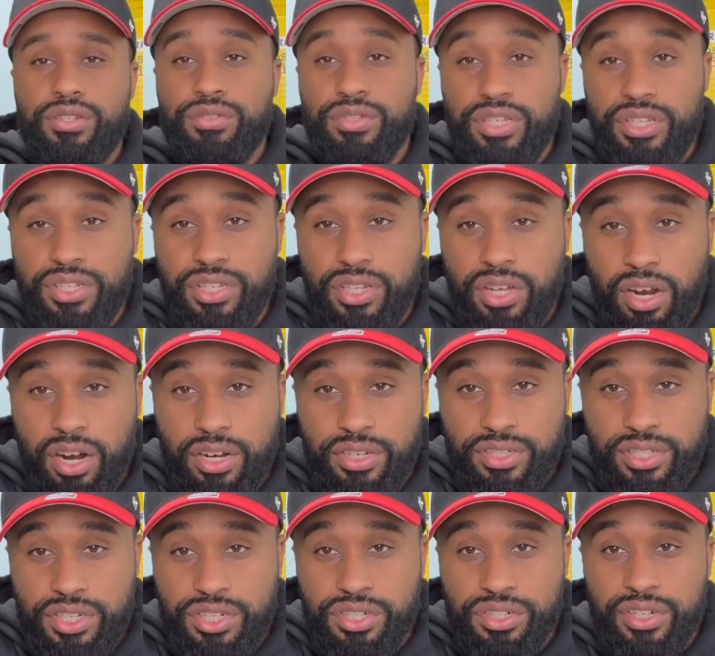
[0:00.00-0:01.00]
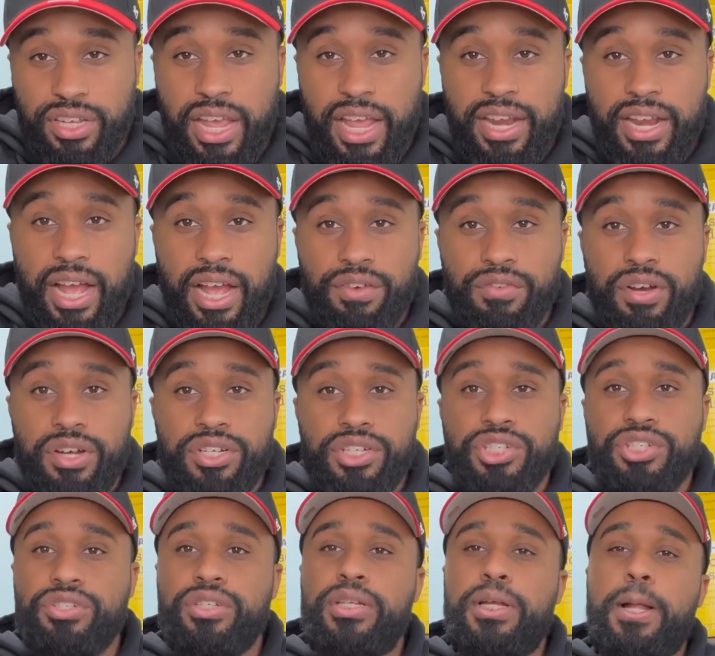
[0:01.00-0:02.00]
So DCR is Digital Canine
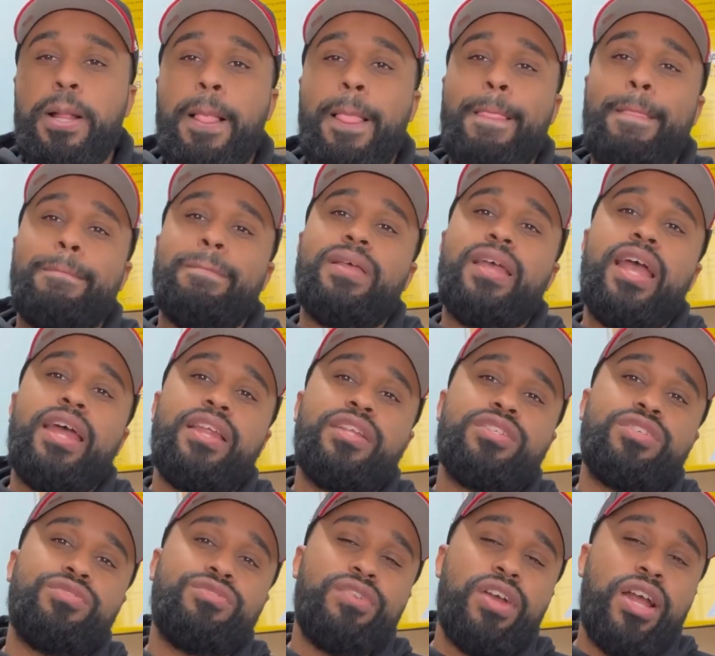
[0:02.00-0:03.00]
Registry, and it's a